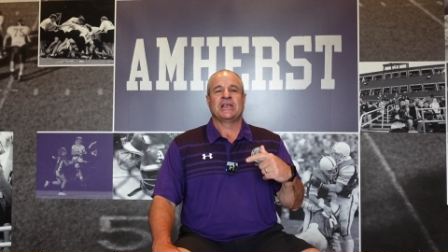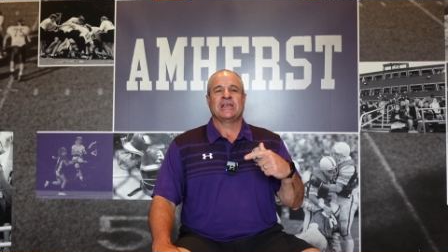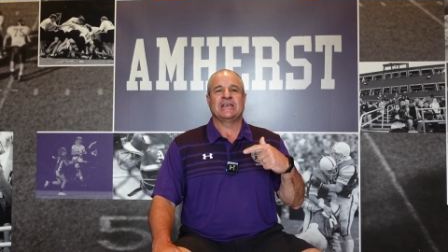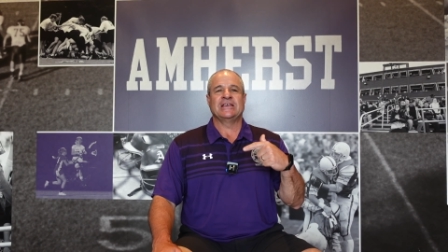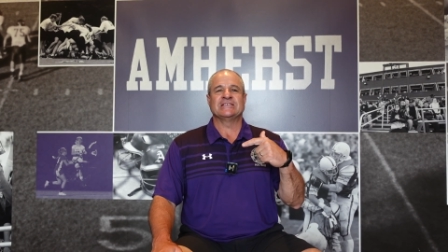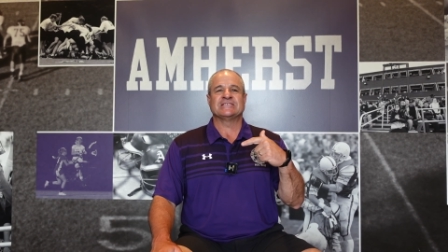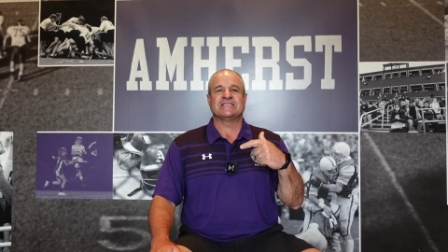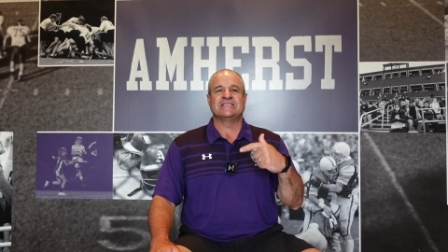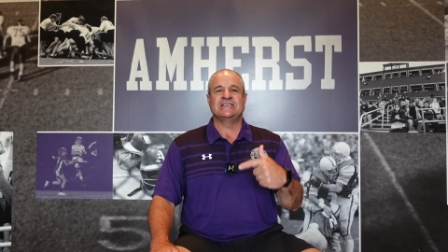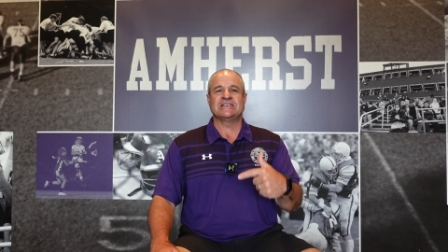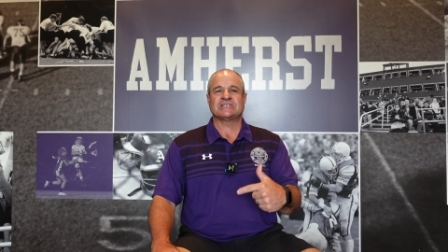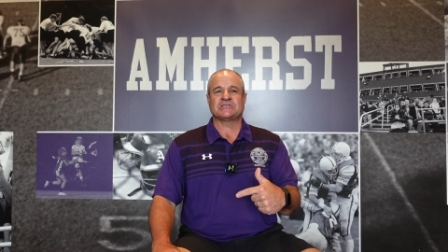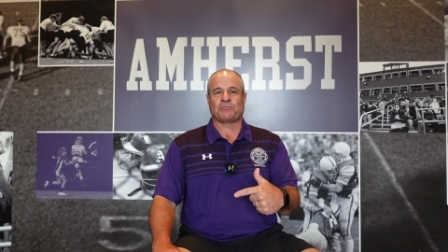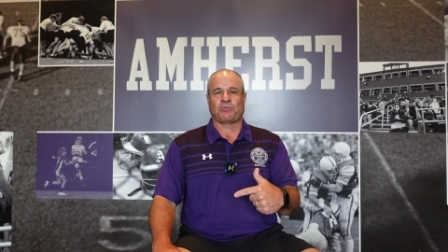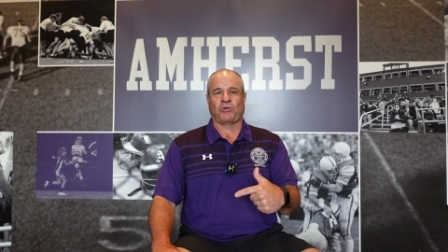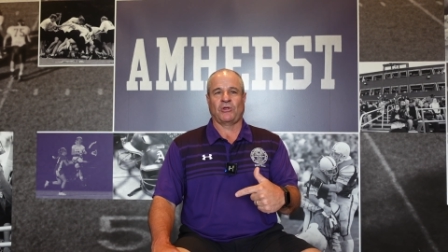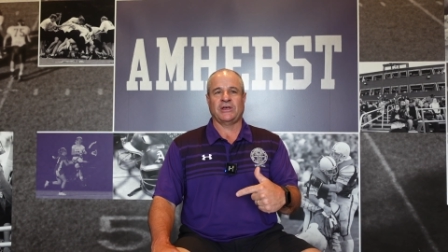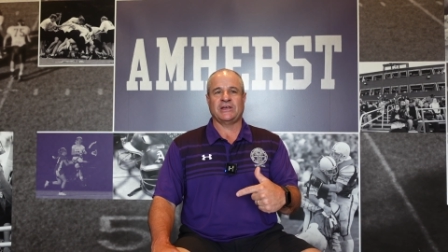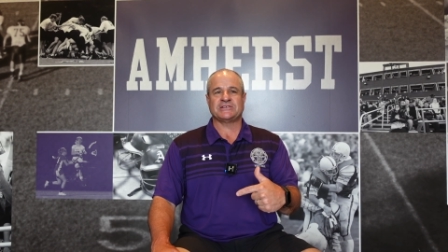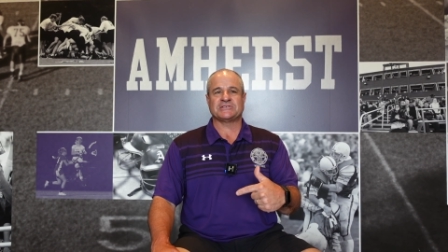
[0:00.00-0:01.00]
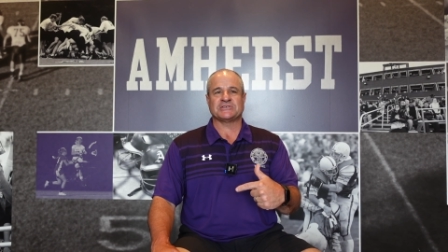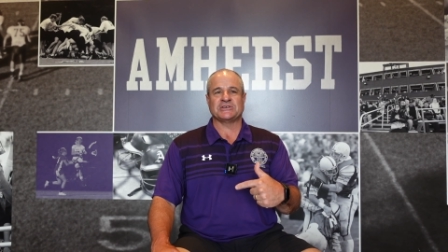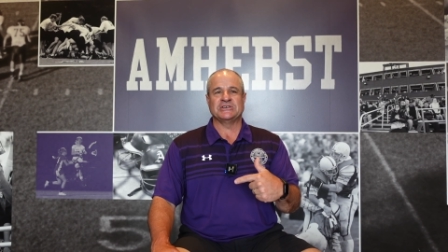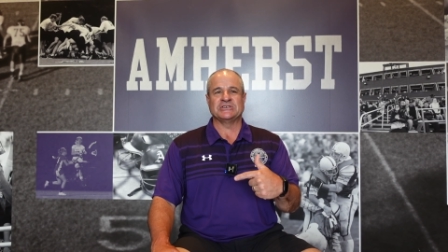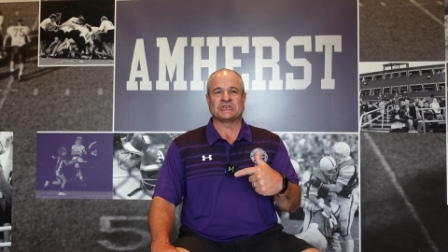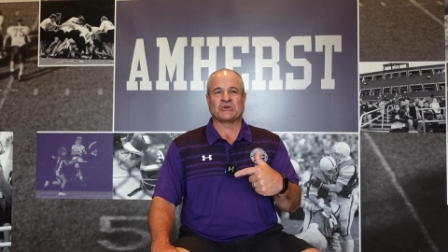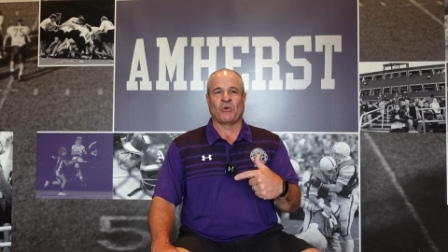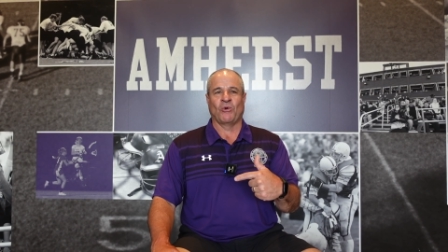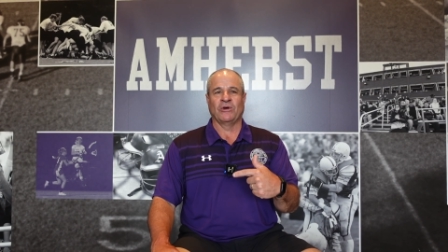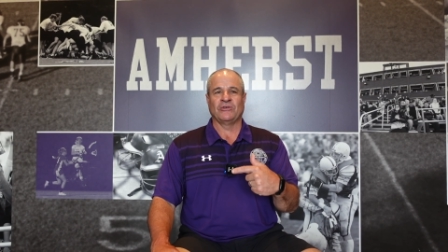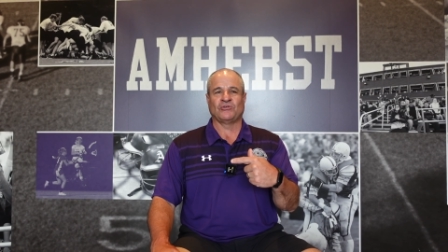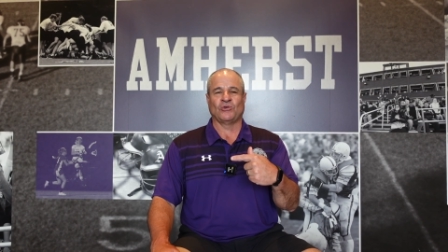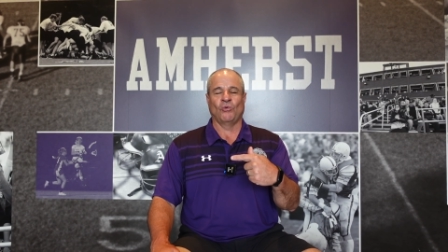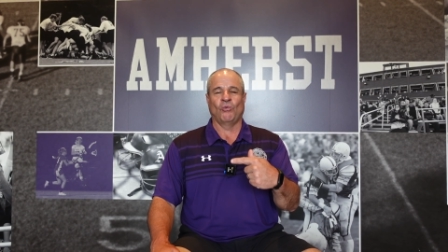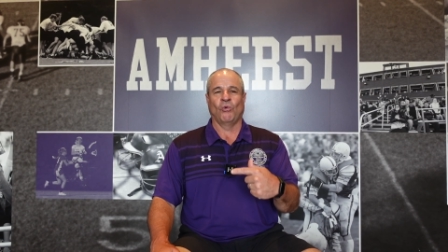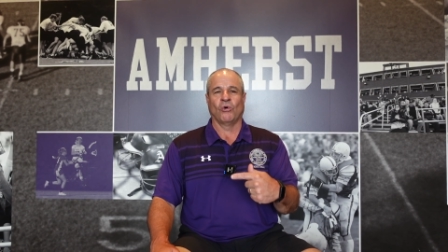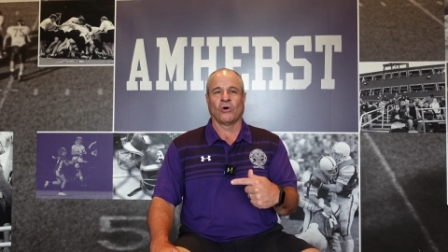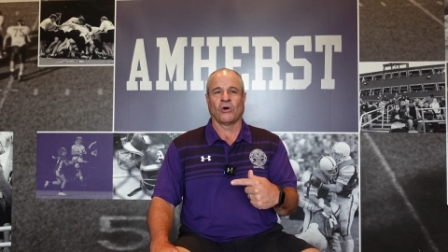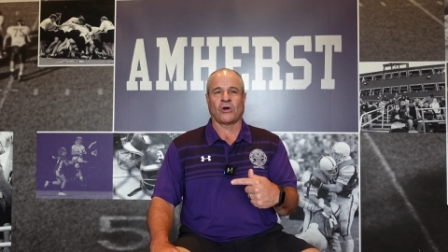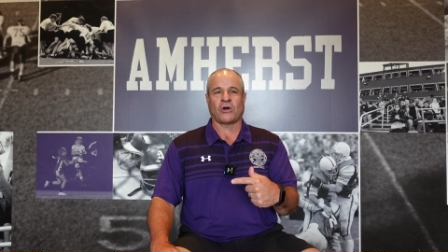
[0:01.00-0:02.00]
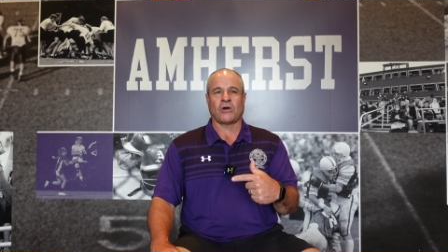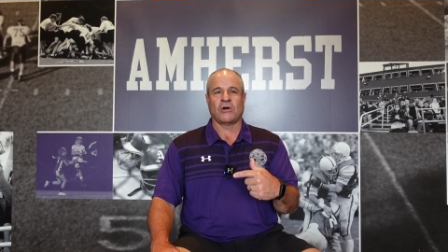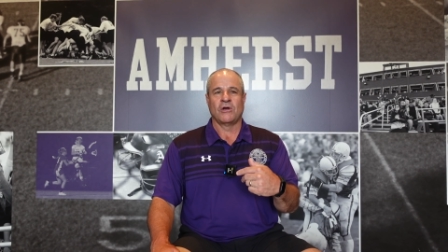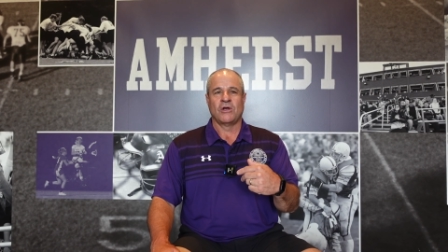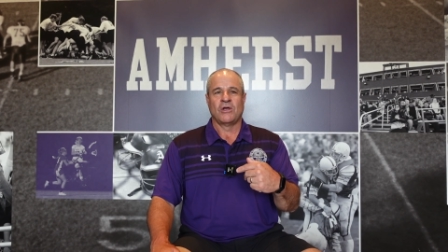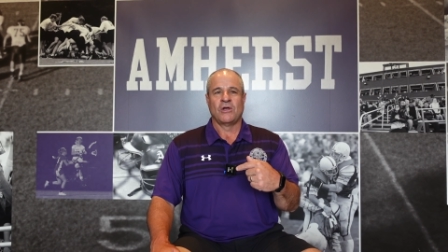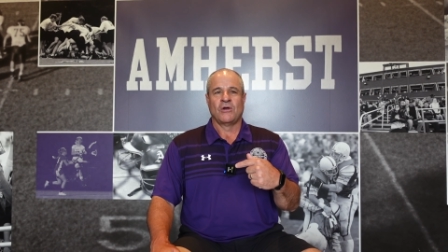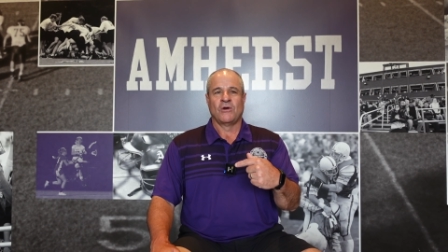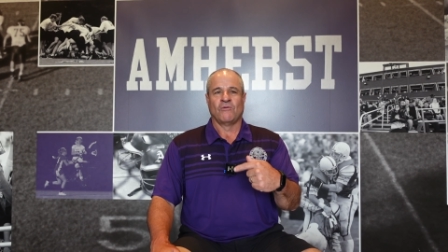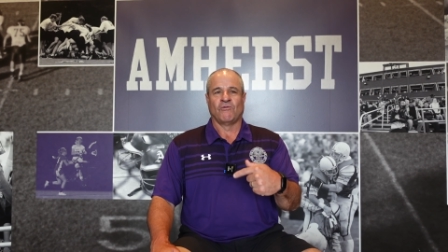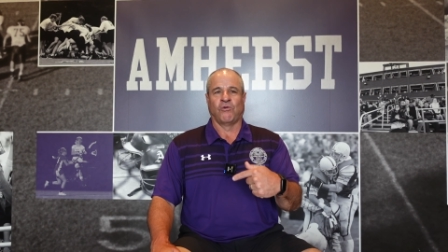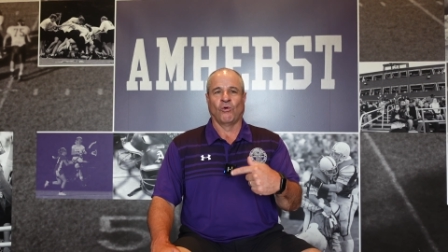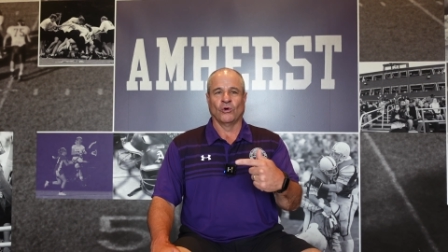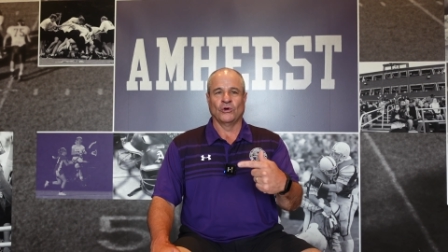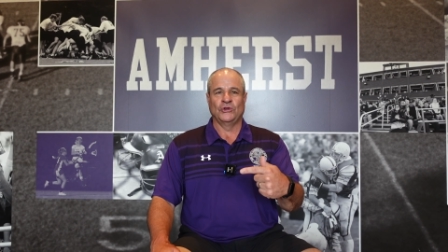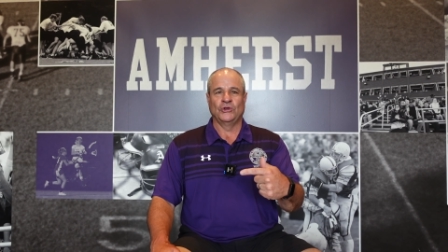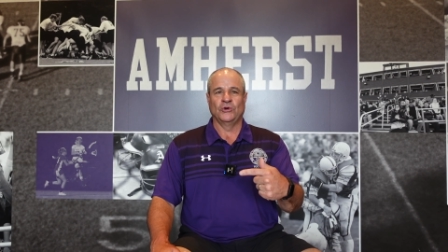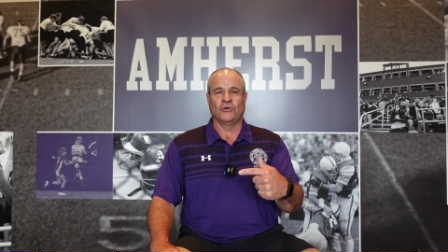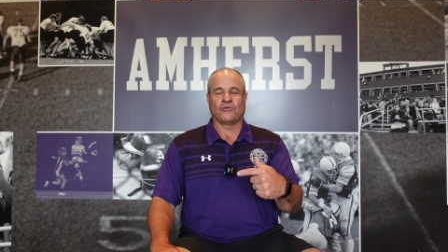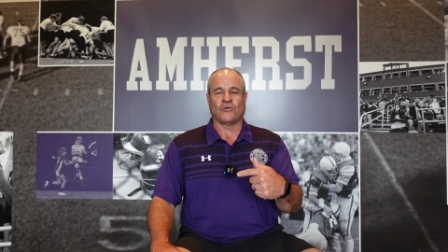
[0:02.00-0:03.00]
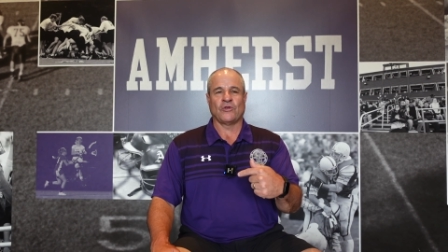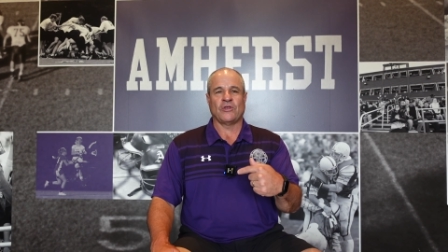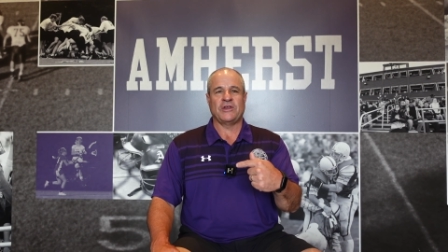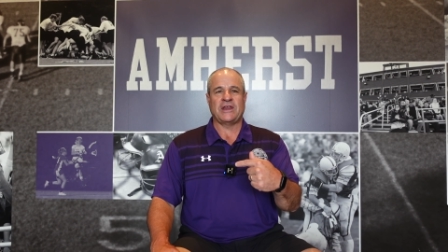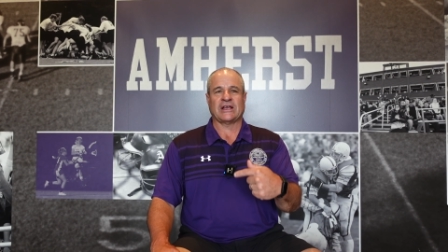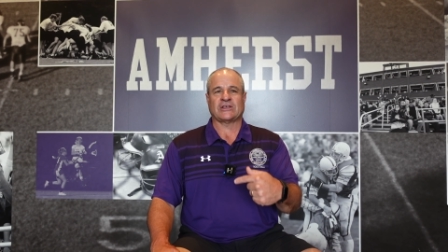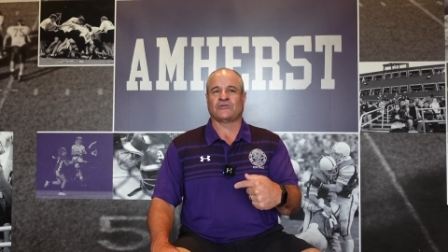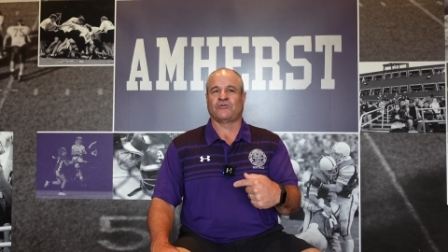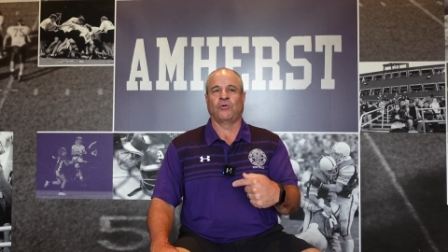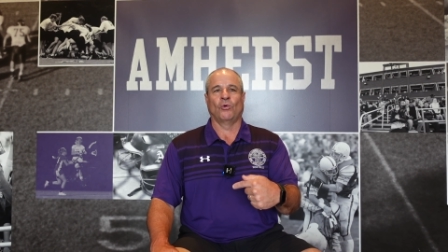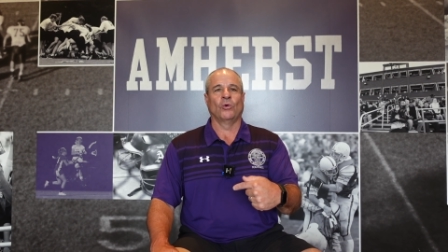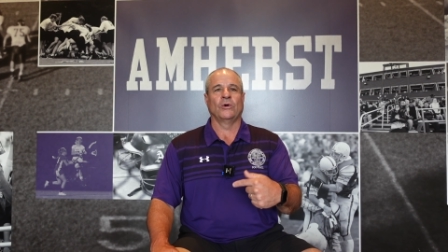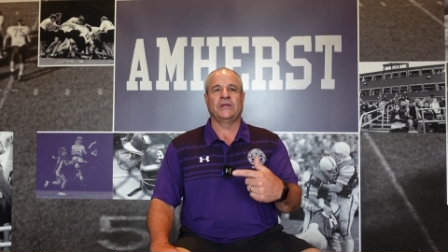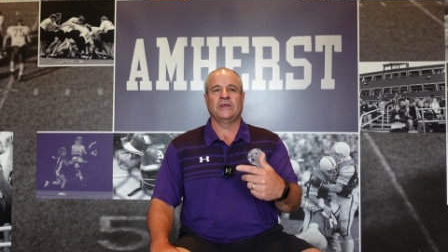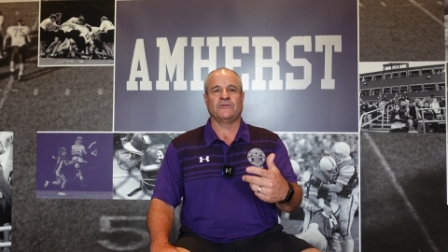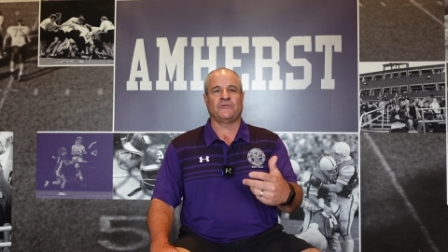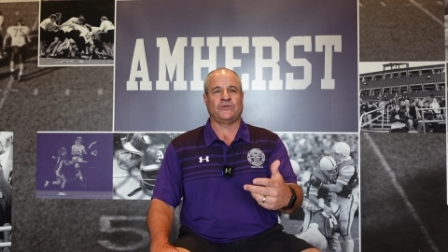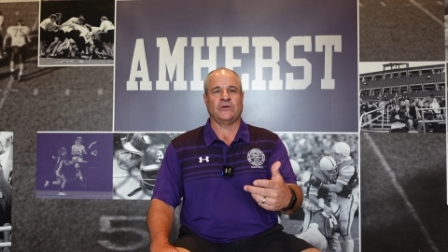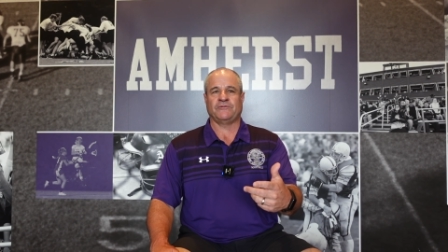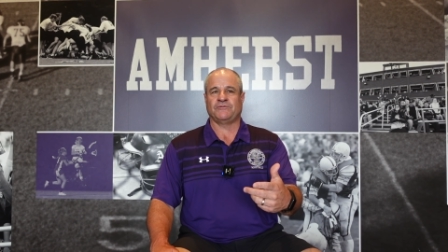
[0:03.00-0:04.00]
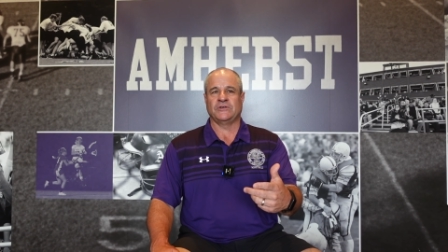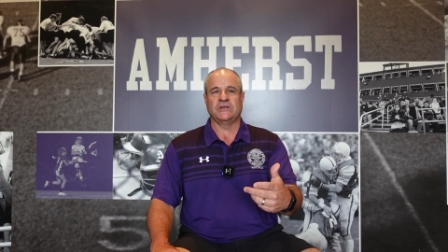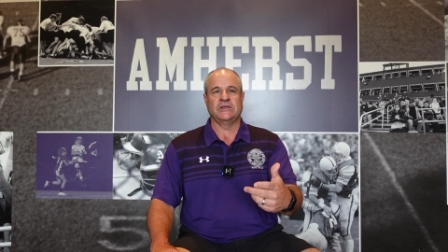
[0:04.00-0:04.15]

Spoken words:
is this place is going to work for you for the next 40 and 50